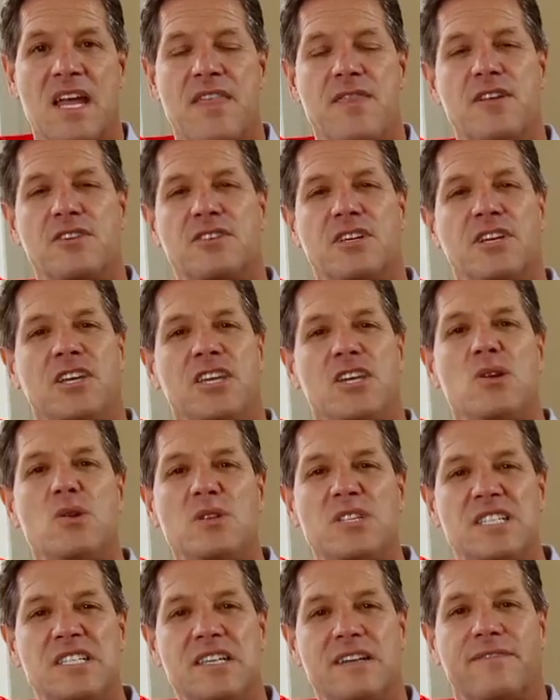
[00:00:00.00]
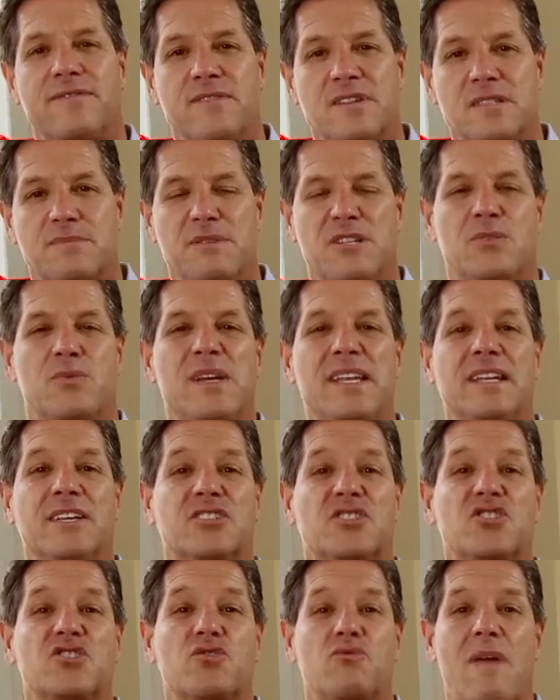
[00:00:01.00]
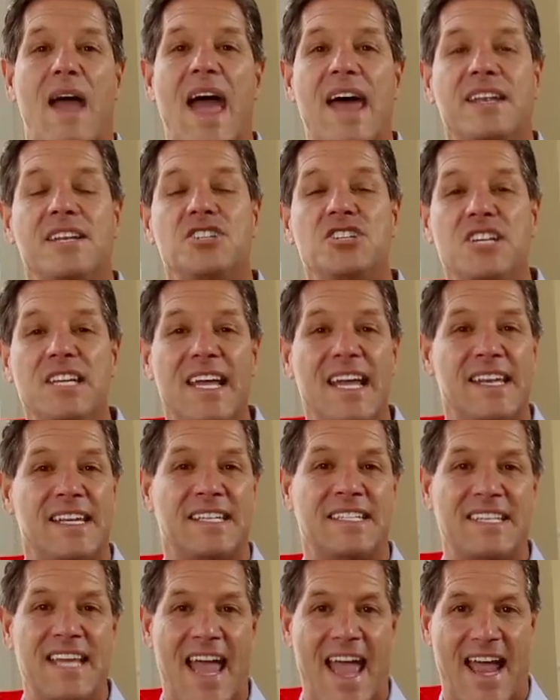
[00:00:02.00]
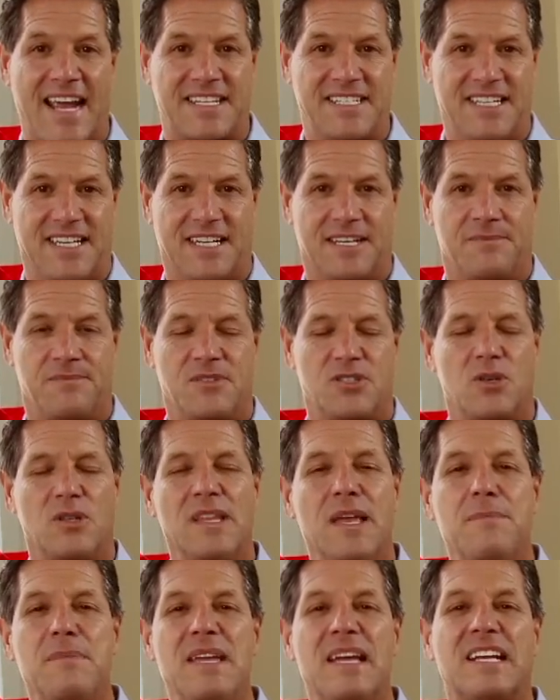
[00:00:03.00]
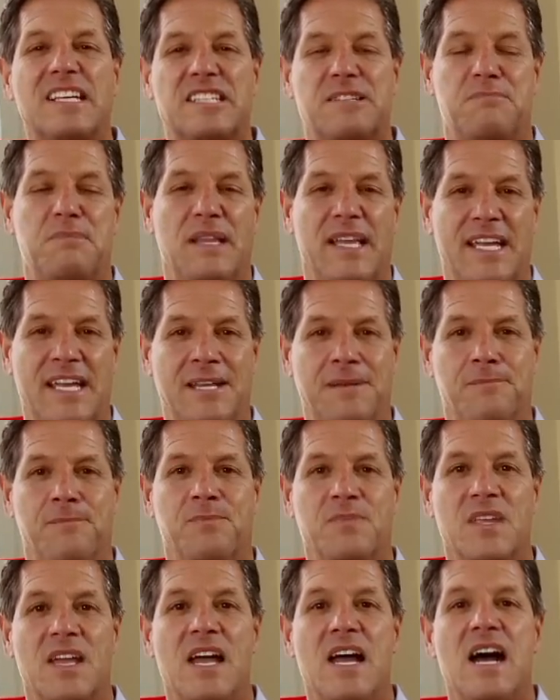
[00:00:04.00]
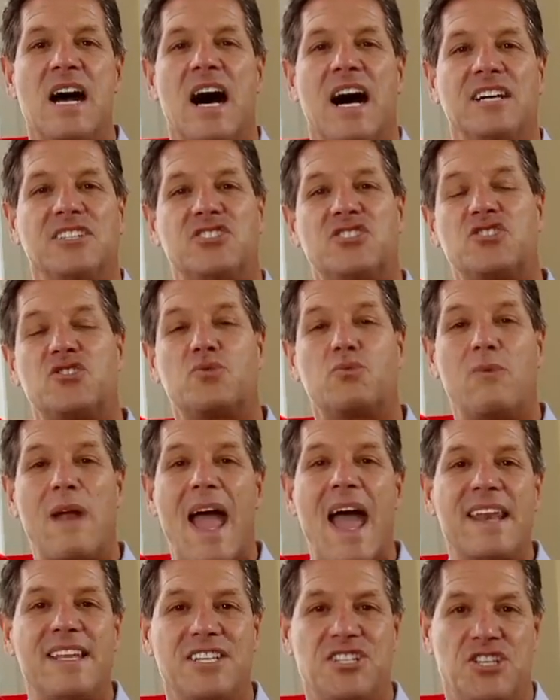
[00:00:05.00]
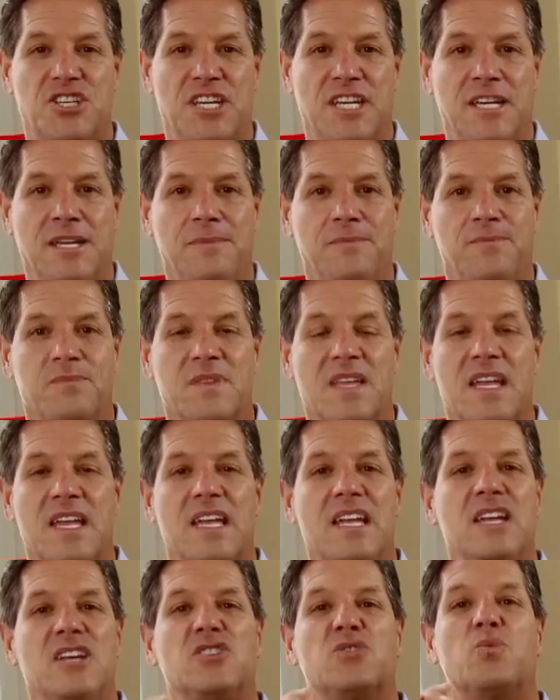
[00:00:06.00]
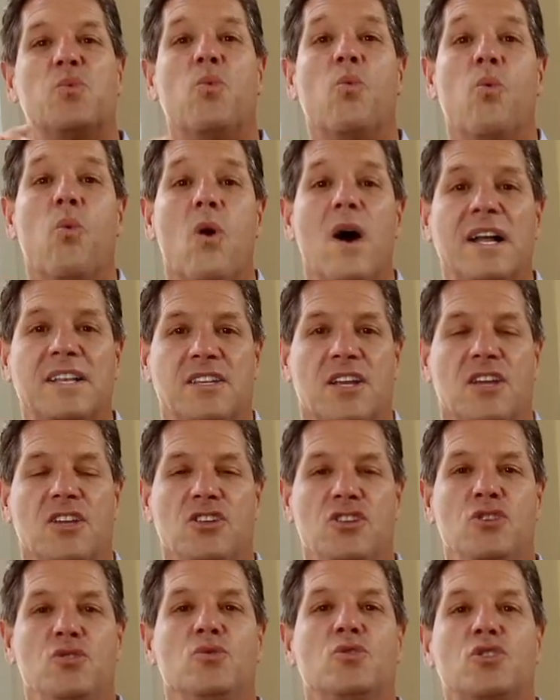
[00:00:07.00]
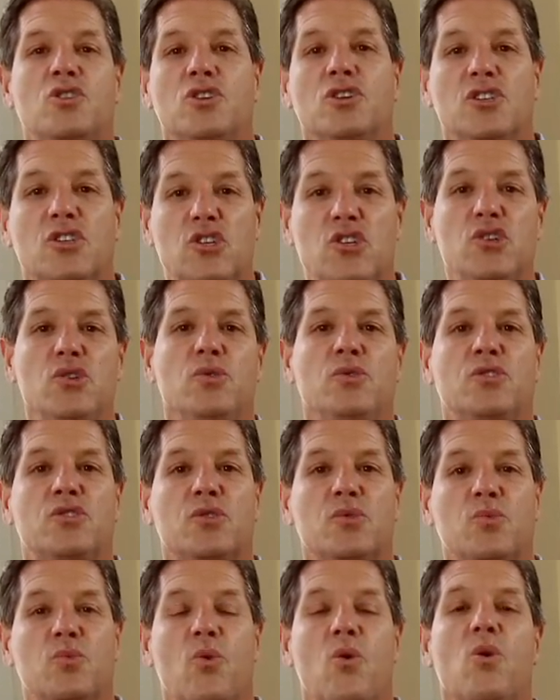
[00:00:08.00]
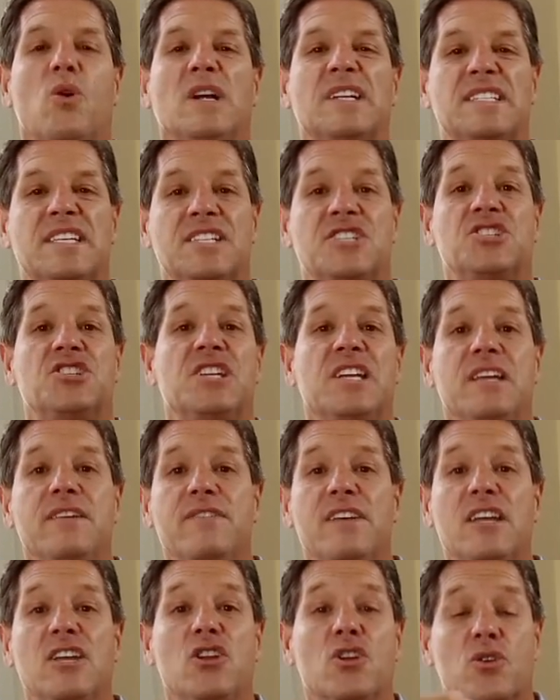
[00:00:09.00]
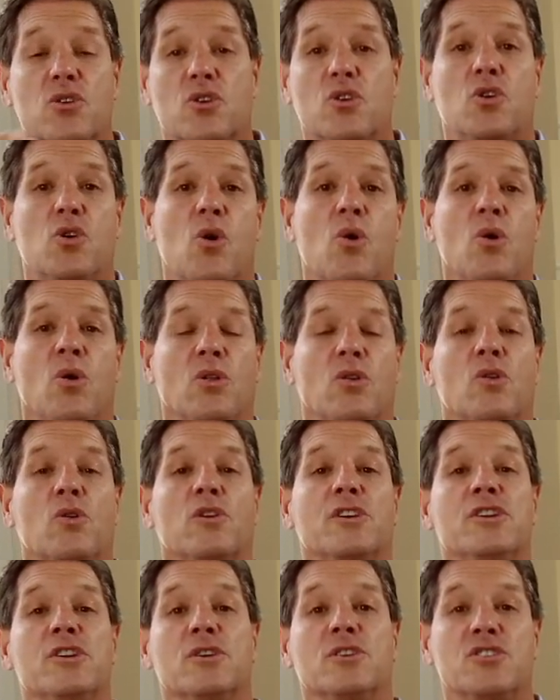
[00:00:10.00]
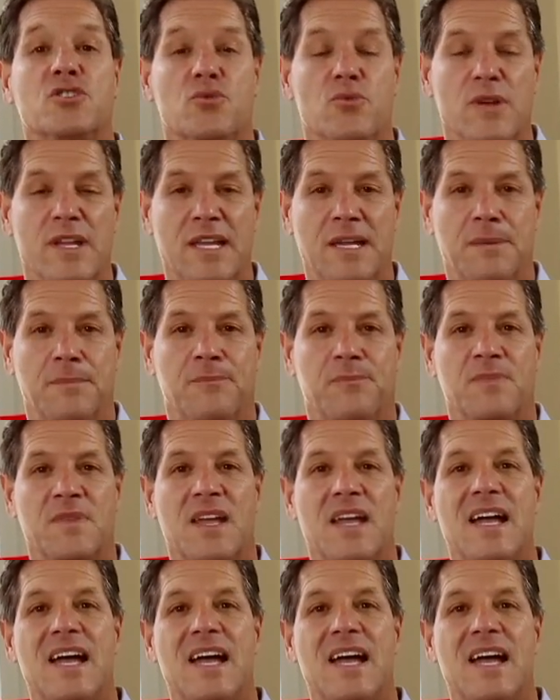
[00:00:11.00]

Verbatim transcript: There's a huge difference between a strategy and a tactic. So let me explain. A strategy is what you could do towards achieving your goal or your dream.